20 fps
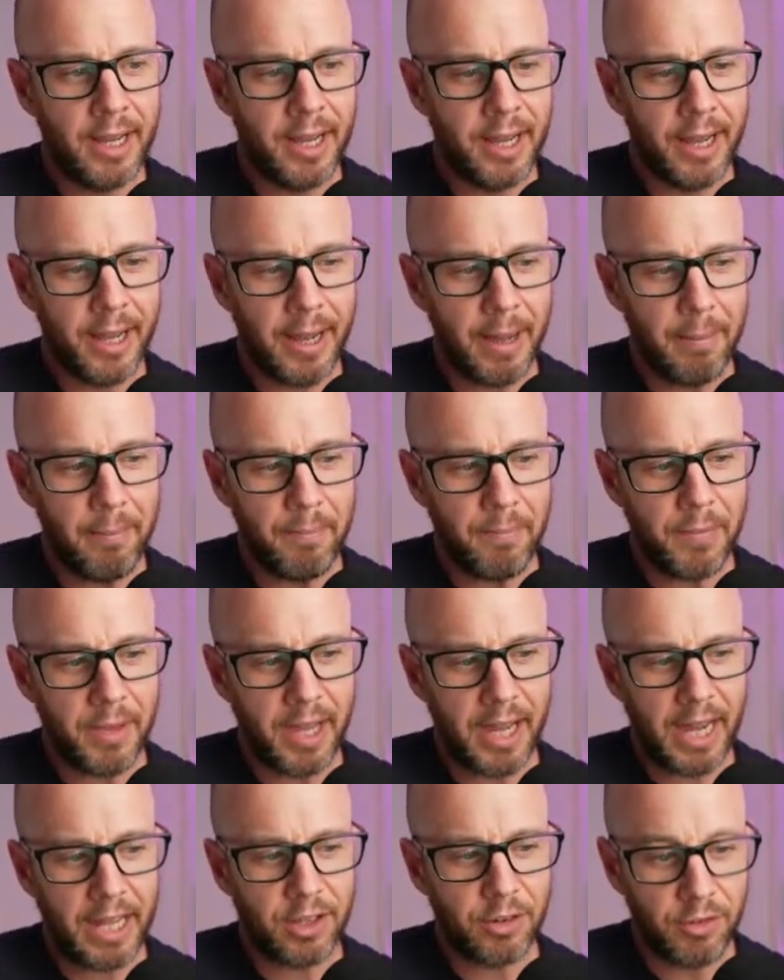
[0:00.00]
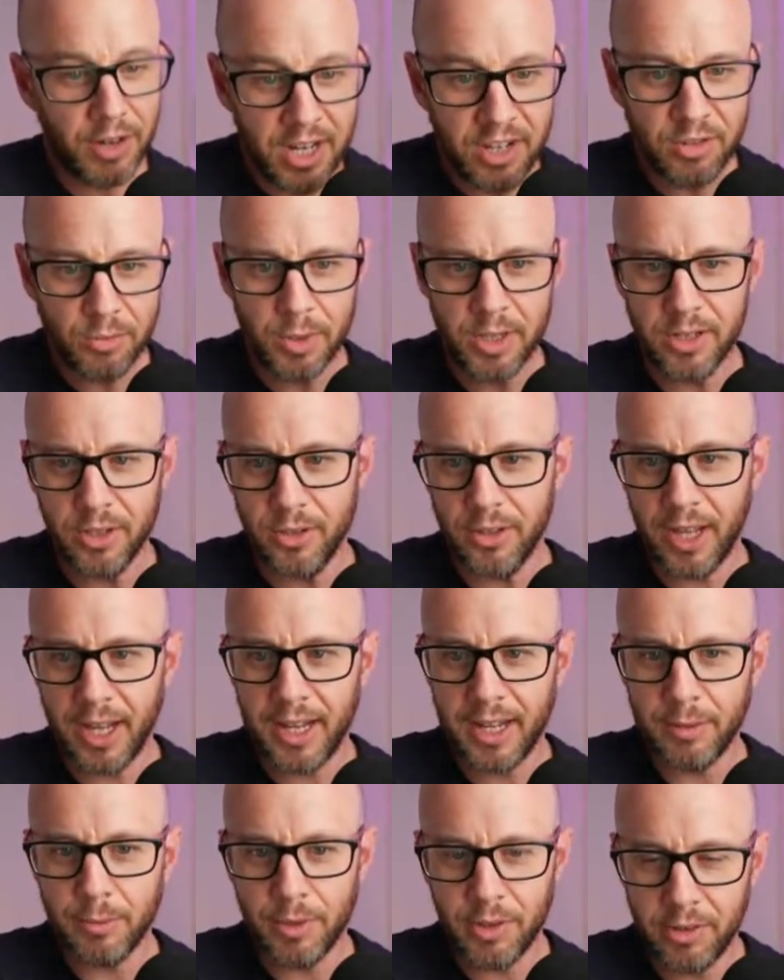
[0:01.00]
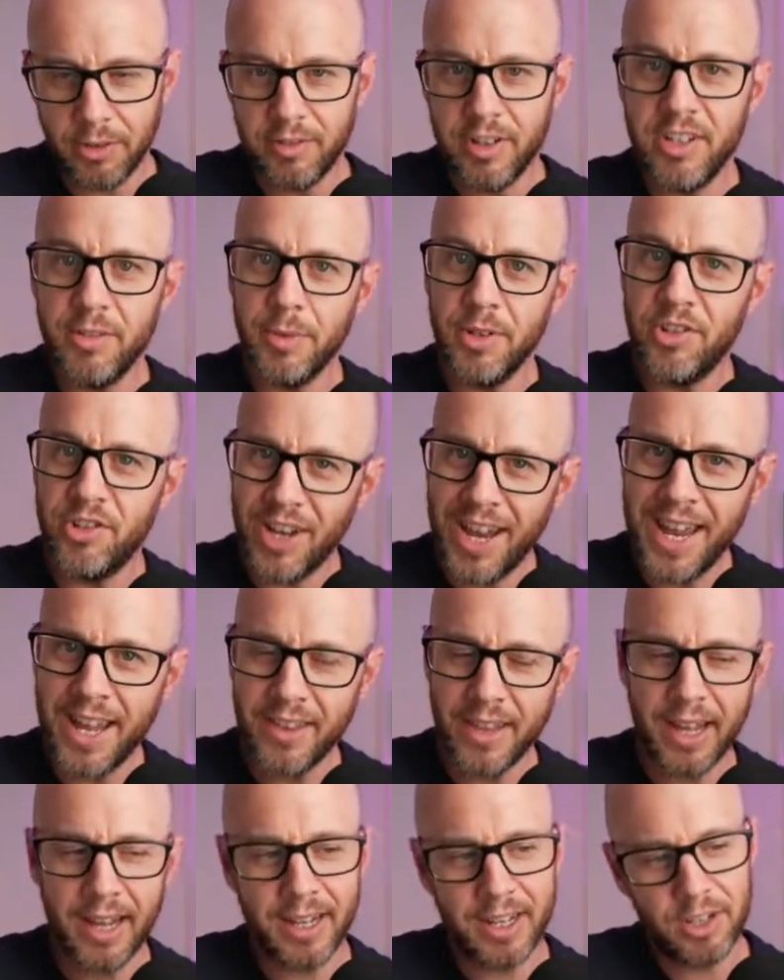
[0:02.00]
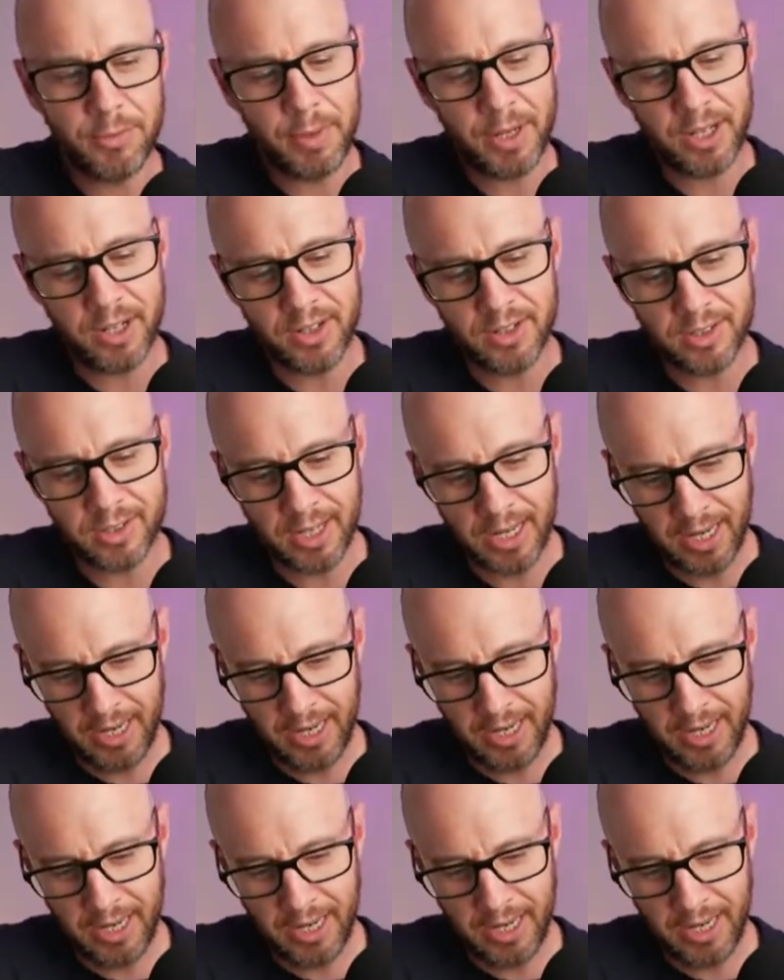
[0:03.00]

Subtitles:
And the reason we do that, and the reason we share that, is because